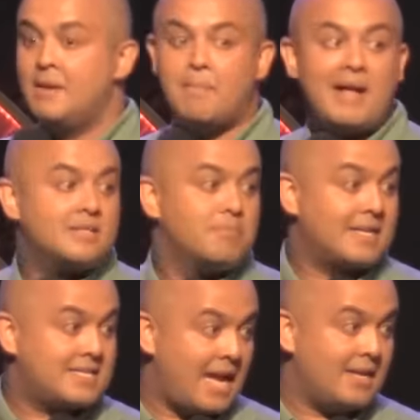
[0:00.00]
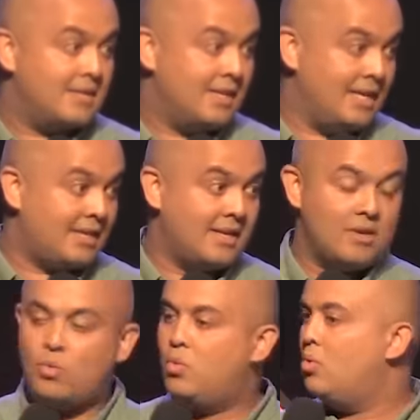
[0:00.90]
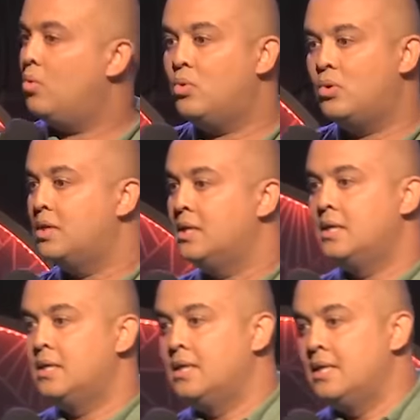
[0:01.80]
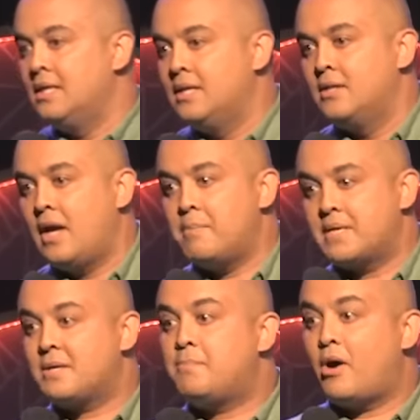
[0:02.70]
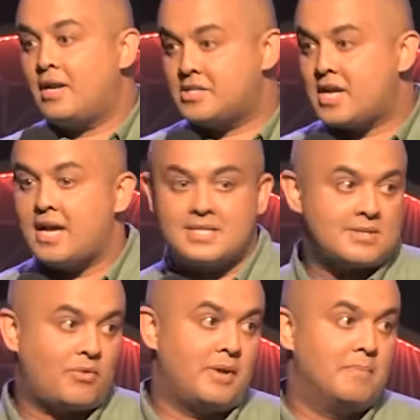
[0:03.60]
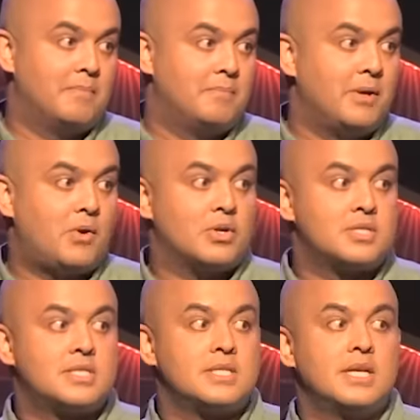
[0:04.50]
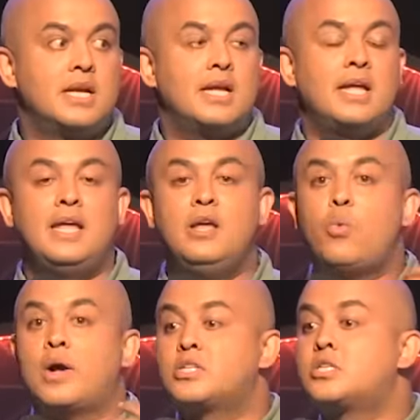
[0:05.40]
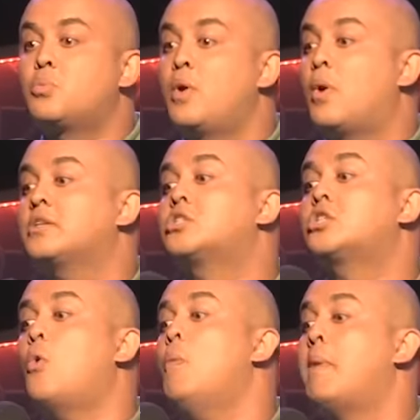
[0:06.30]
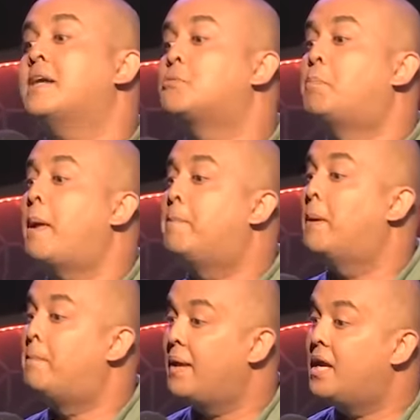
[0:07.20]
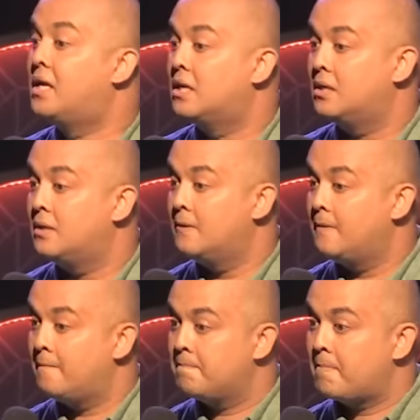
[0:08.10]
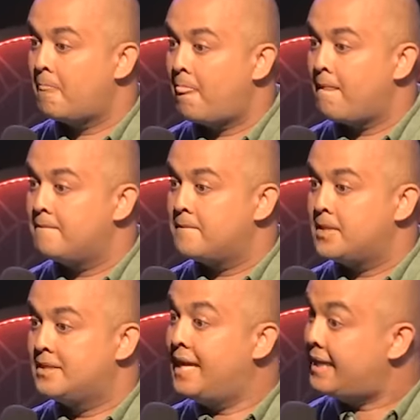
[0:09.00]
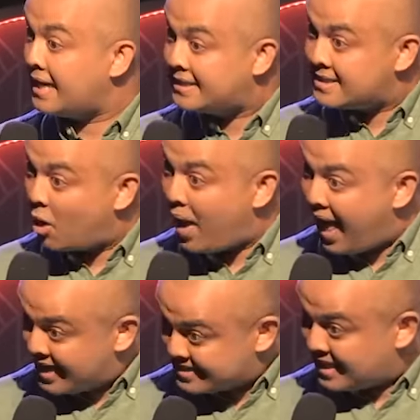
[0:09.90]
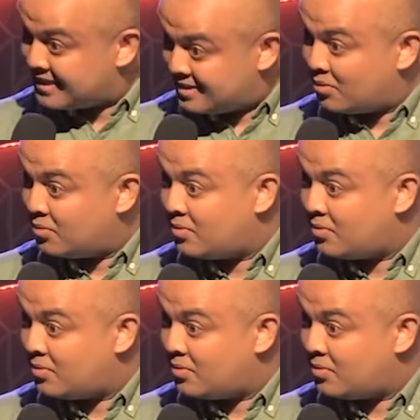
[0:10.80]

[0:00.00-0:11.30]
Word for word: My, my son, Ethan, ooh, I must apologize for him because he watched, we watched so much Peppa Pig. Deacon did know an accent, no.